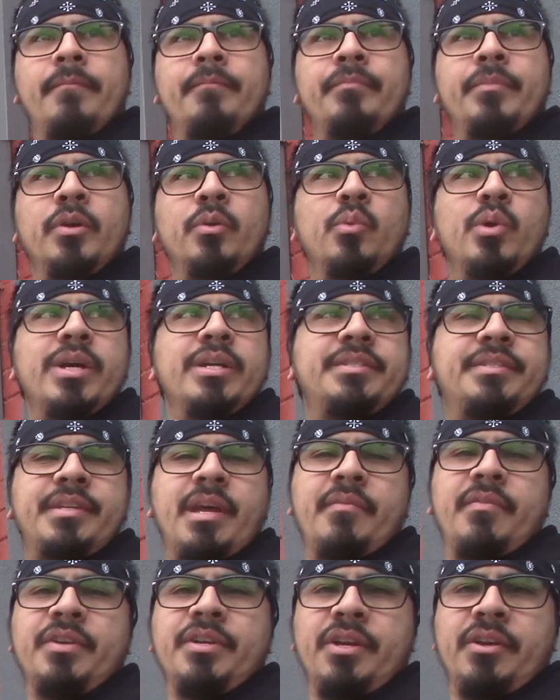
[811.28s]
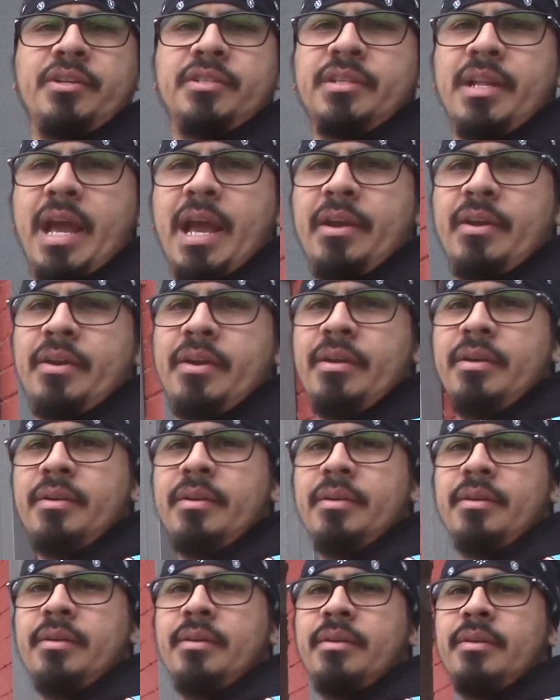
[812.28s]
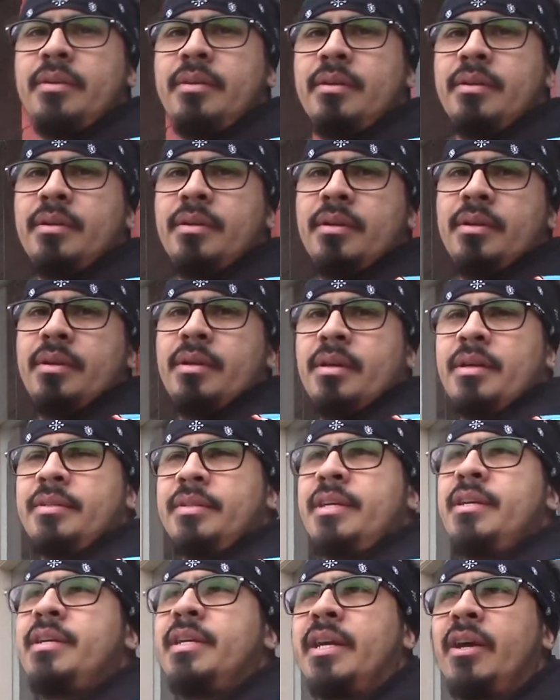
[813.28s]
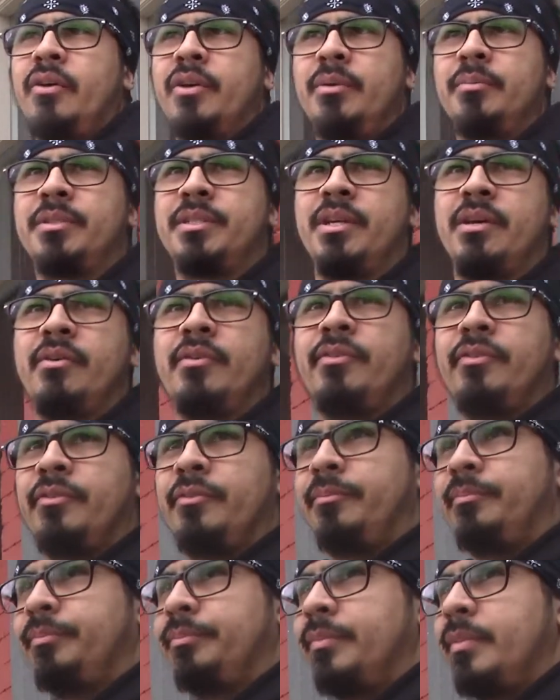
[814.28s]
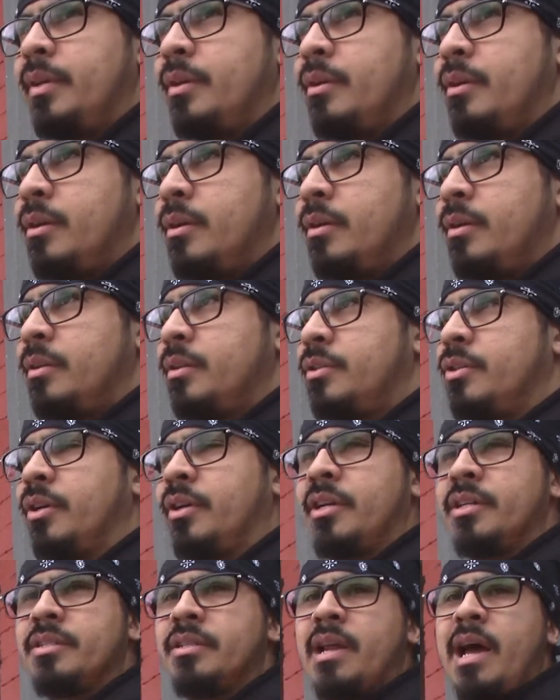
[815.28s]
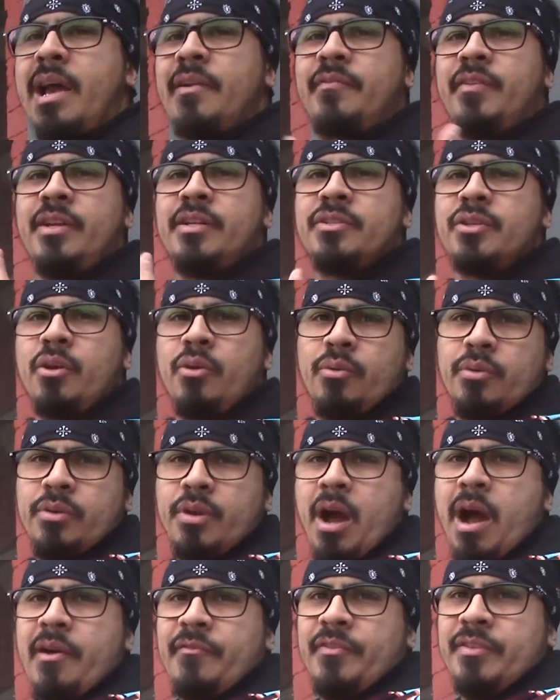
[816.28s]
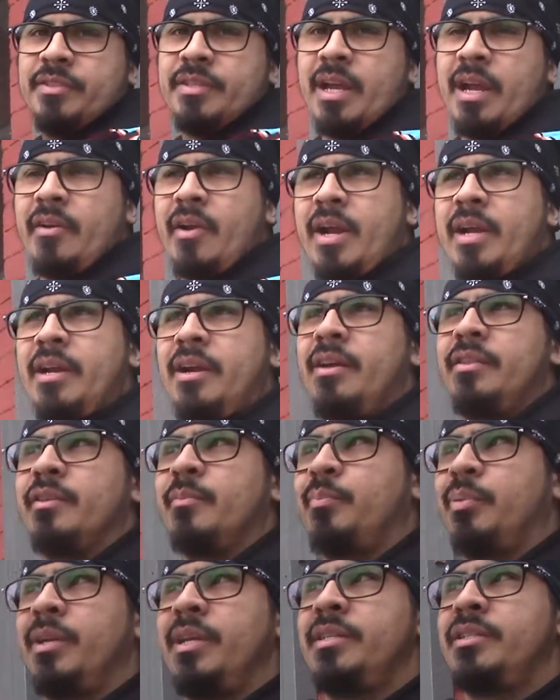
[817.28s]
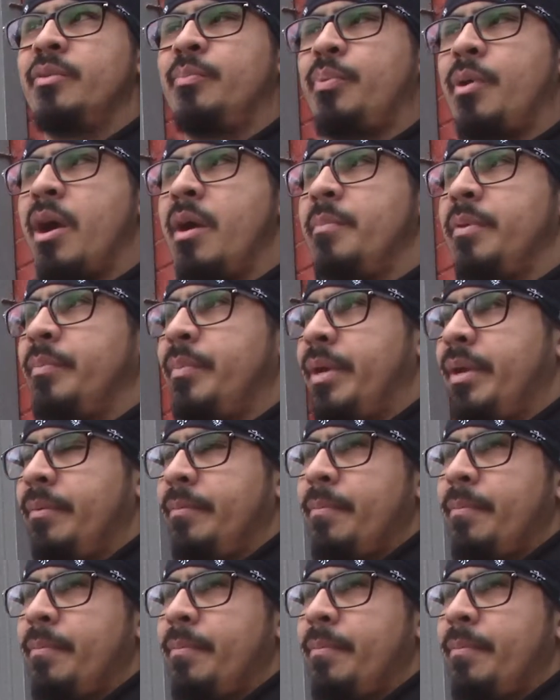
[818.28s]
And 7 years later, he killed himself. Took his life in his own office right here at the police department, man.